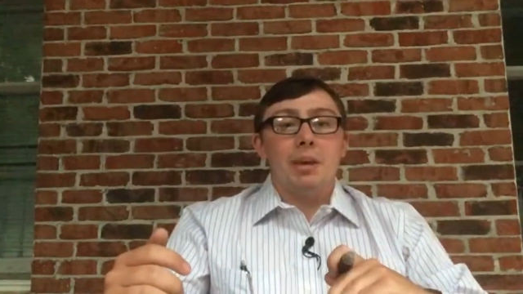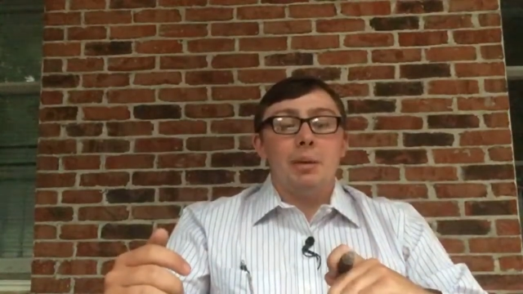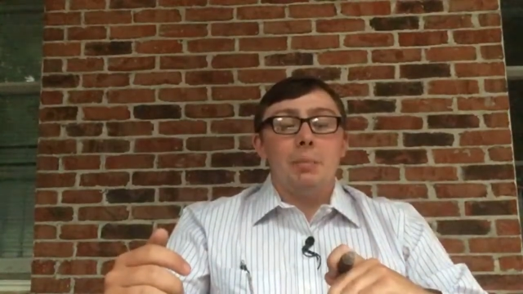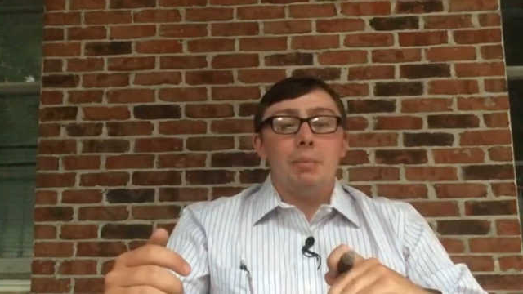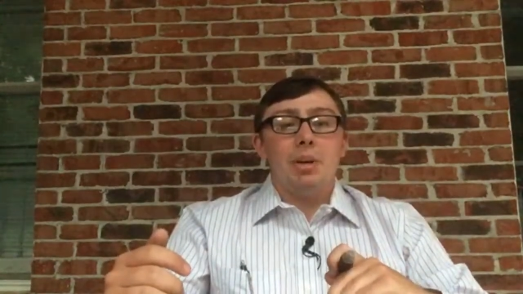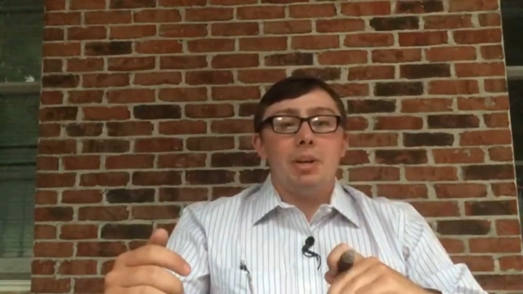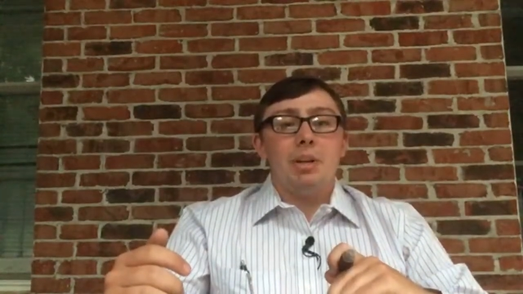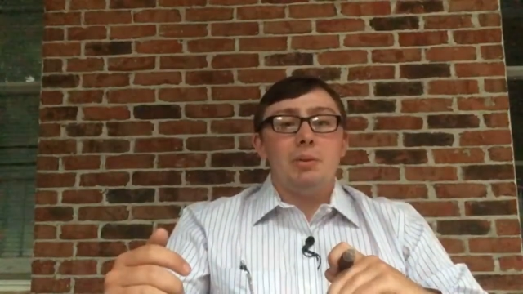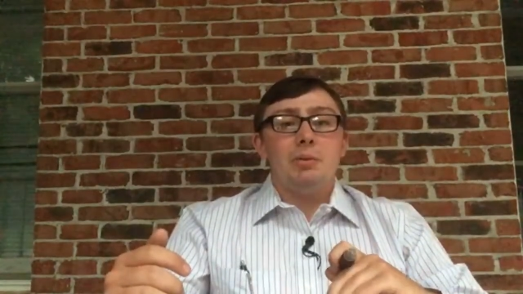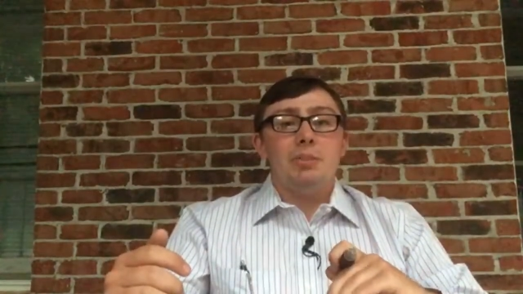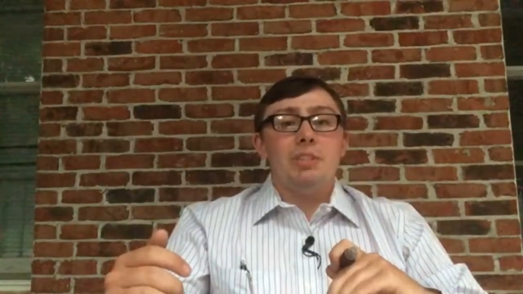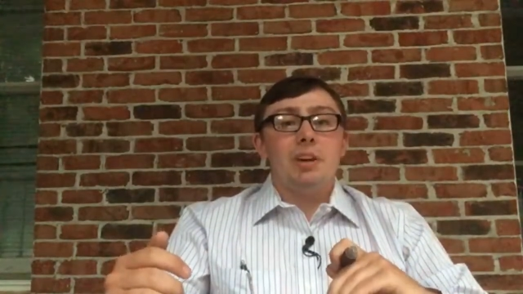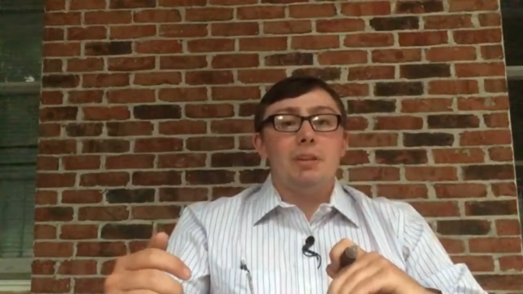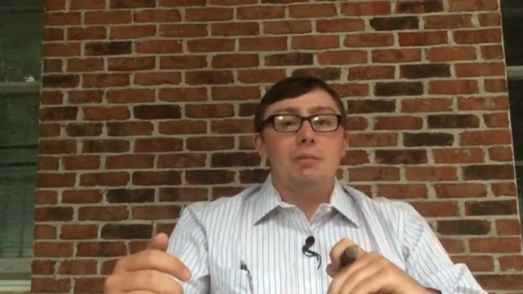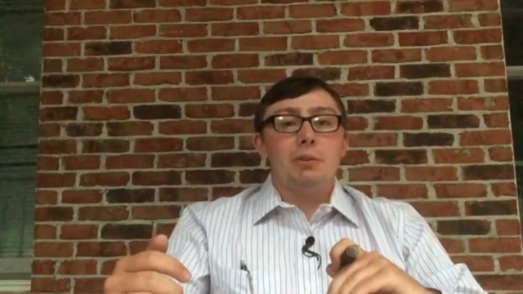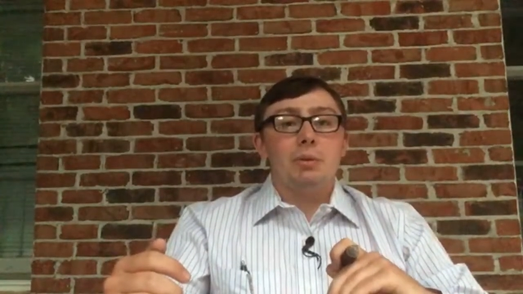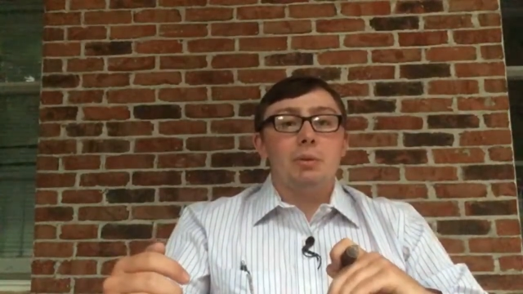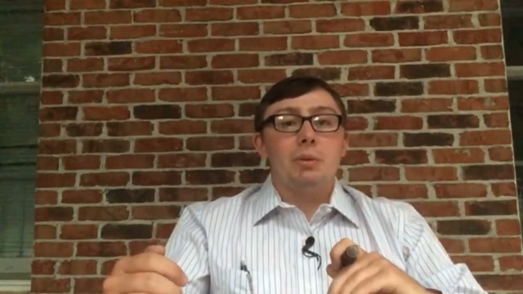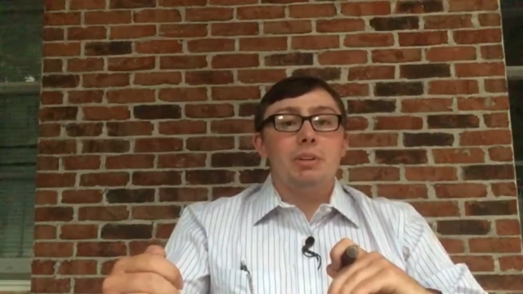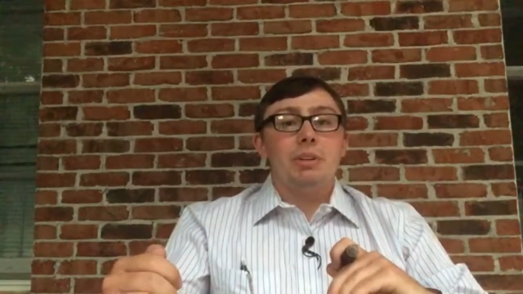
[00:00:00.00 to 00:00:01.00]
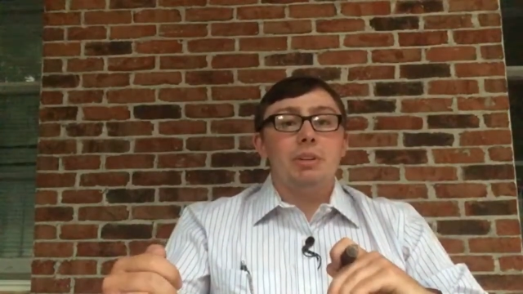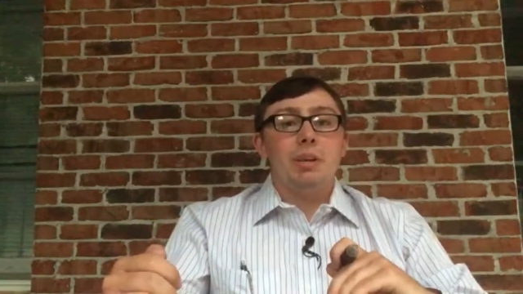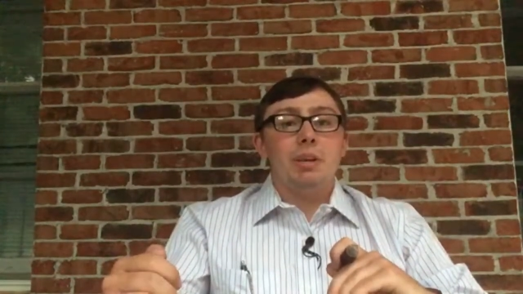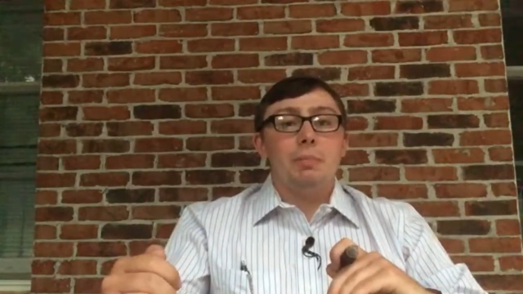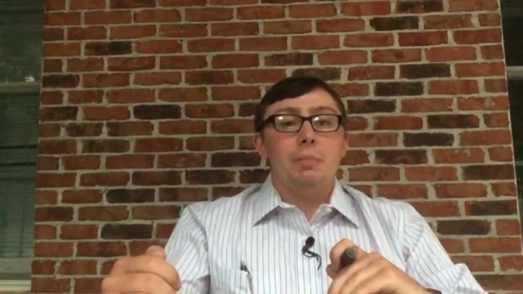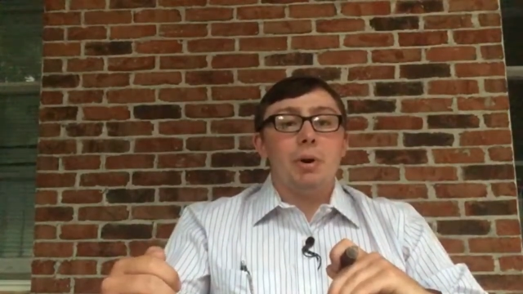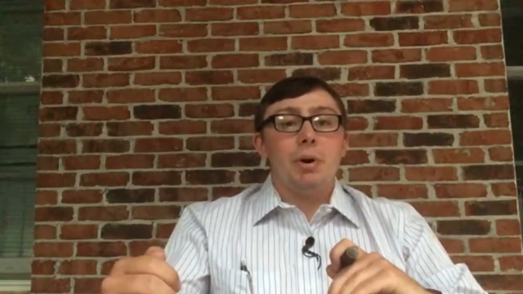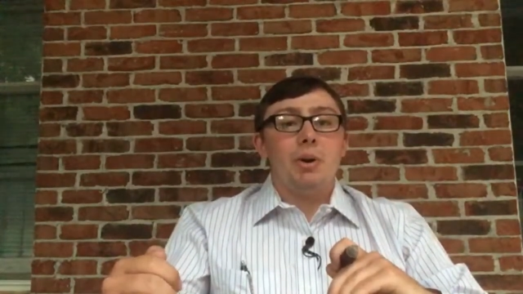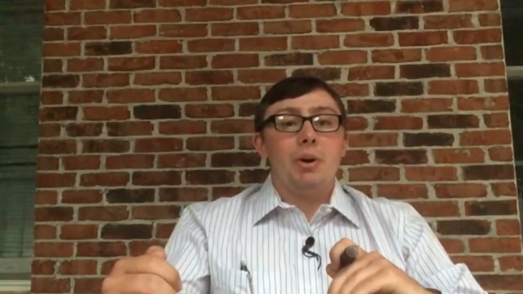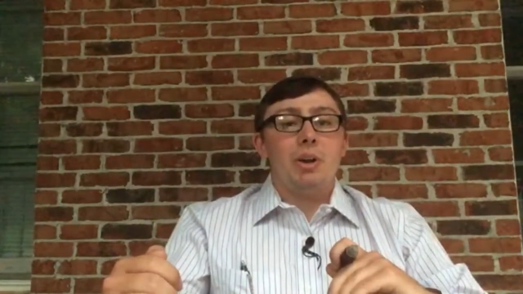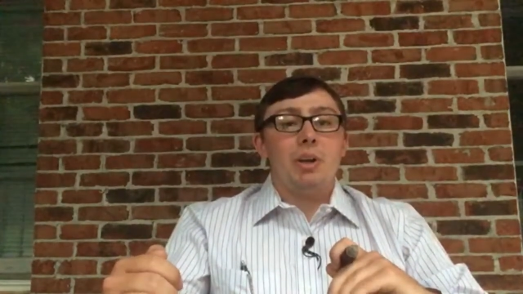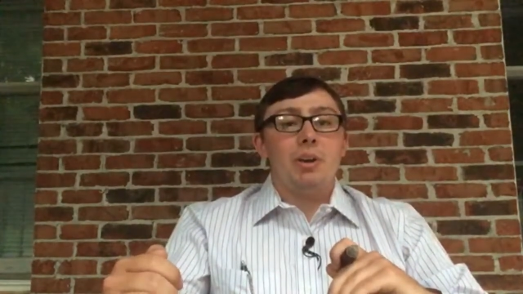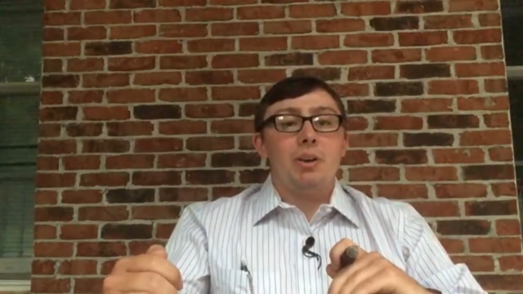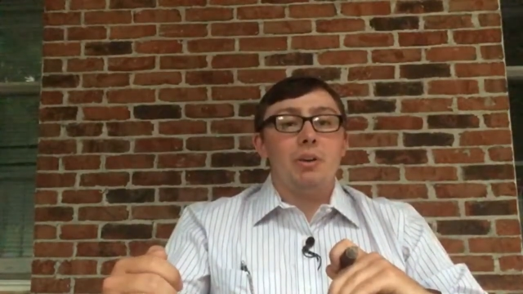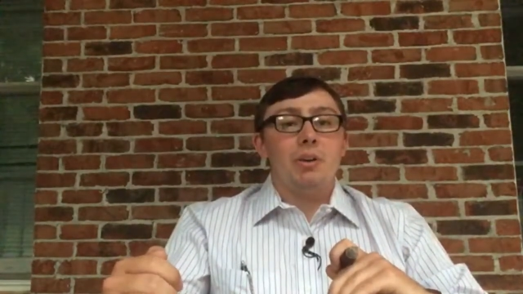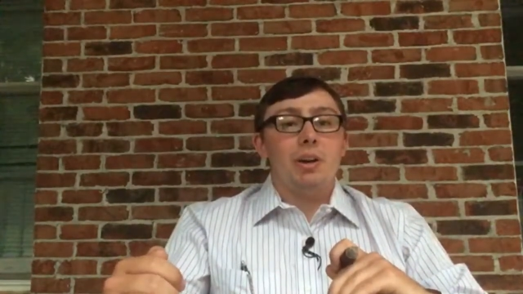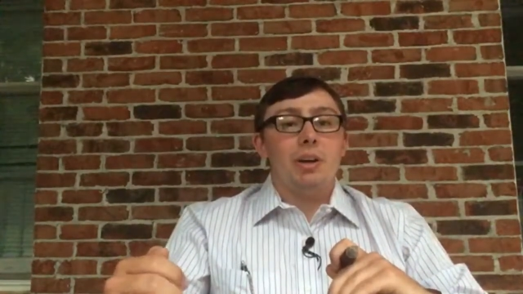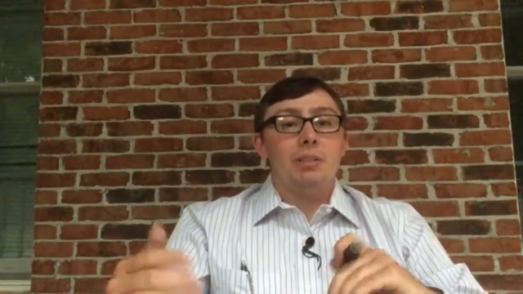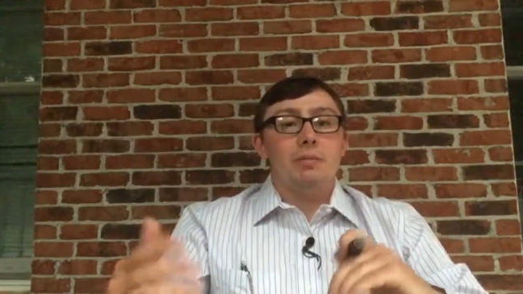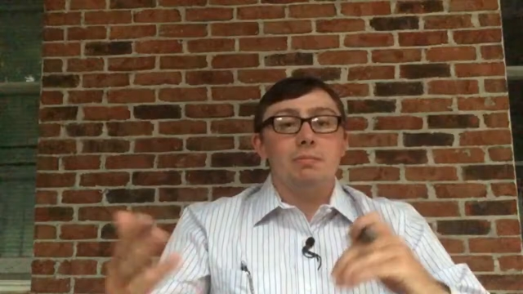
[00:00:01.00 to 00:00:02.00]
But he was never really a
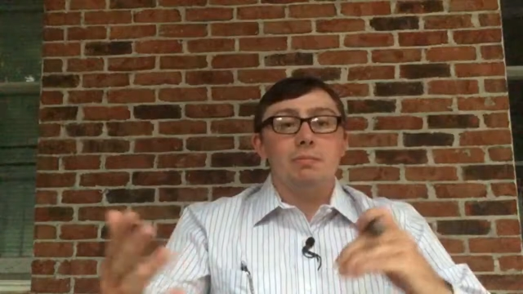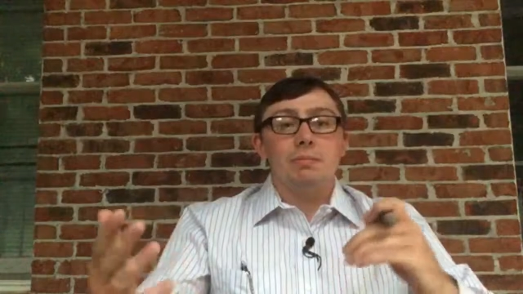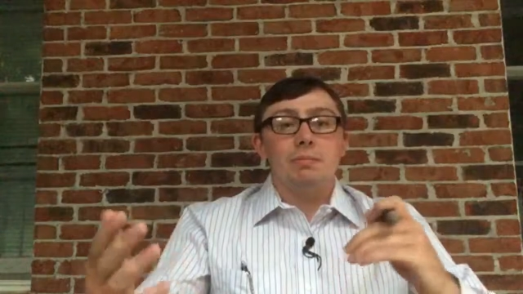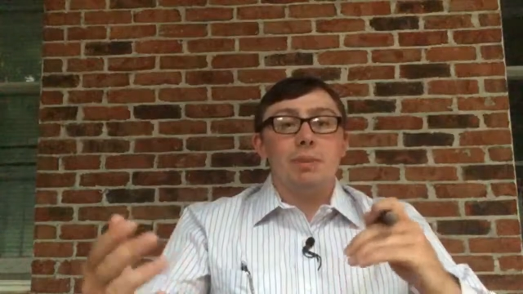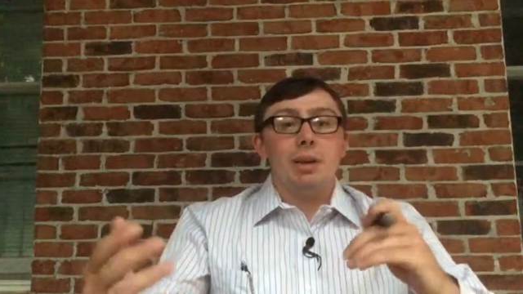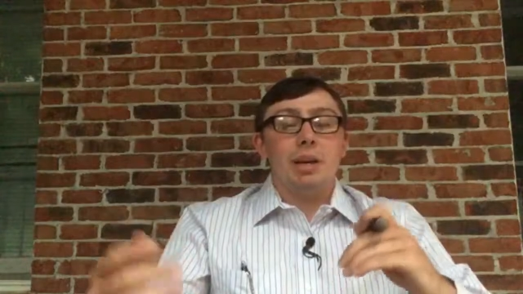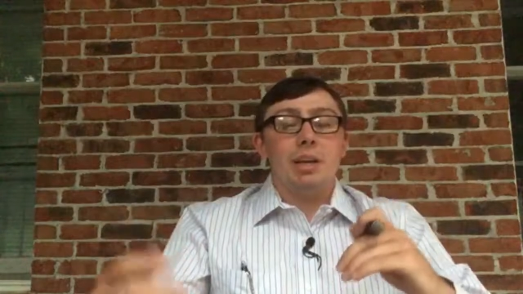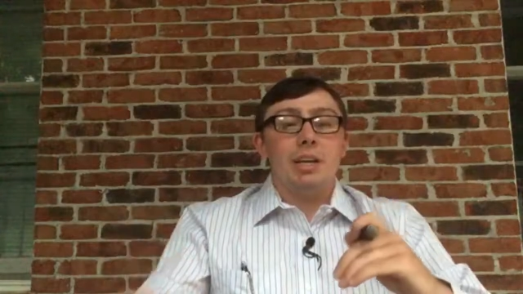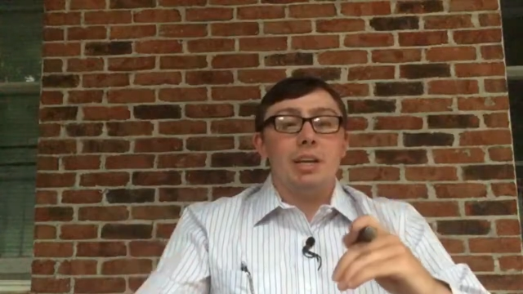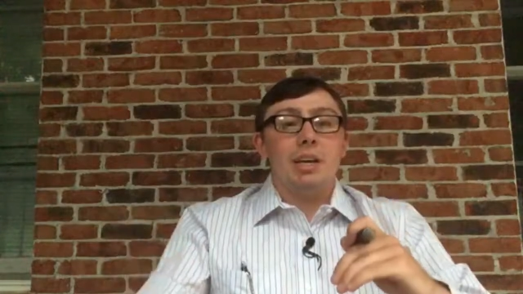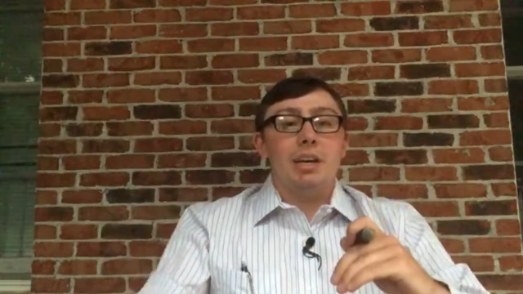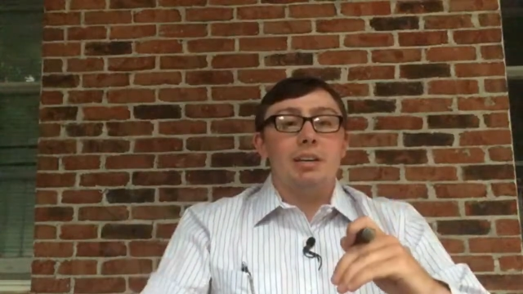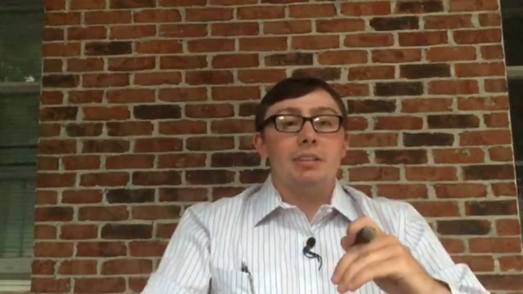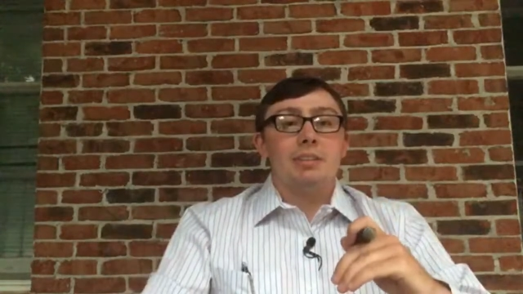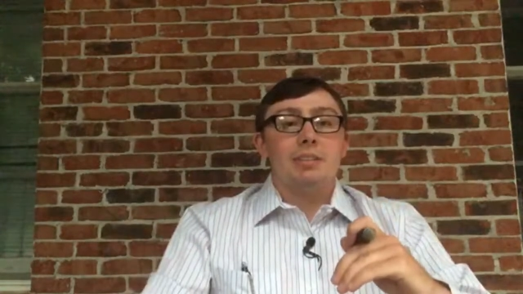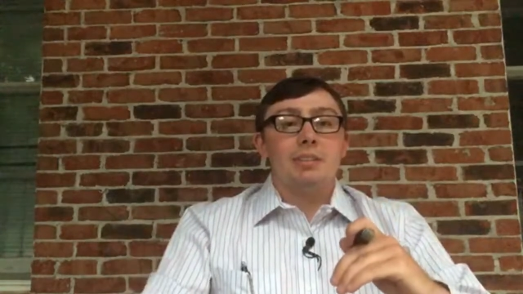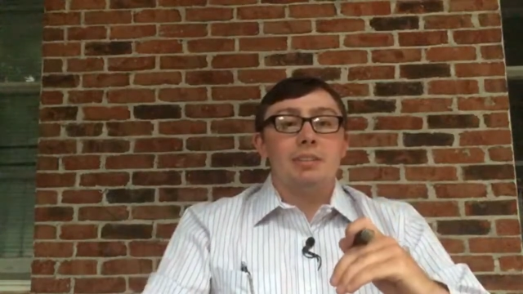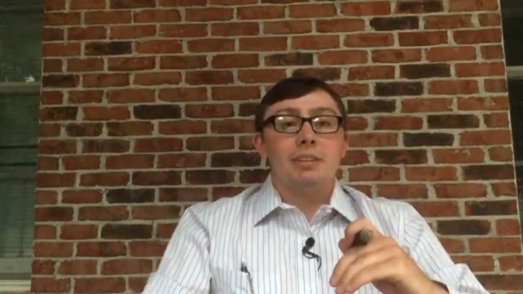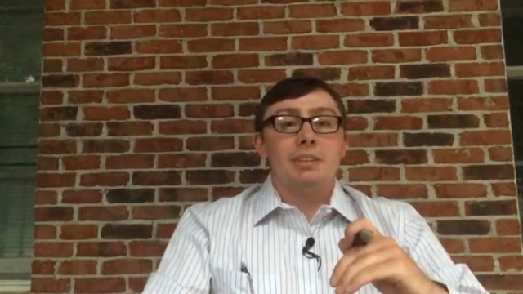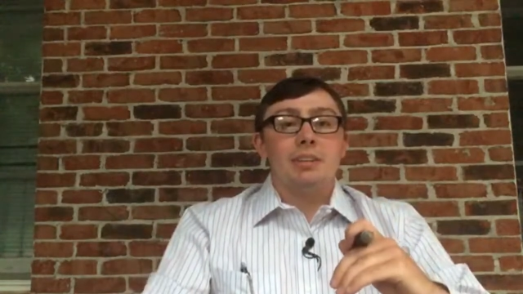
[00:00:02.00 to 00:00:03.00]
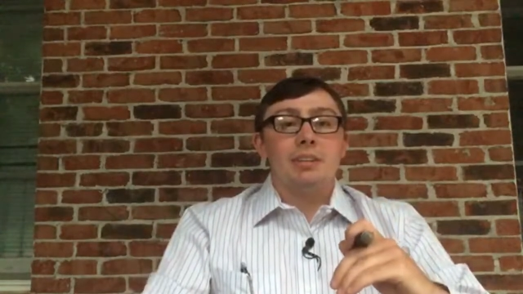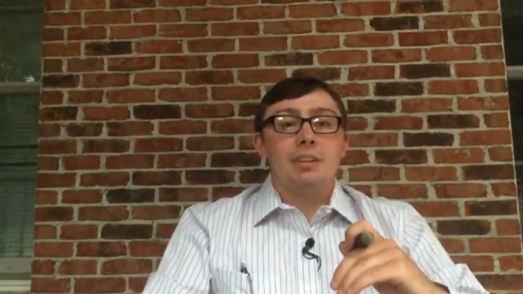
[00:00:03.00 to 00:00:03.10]
partier, I guess.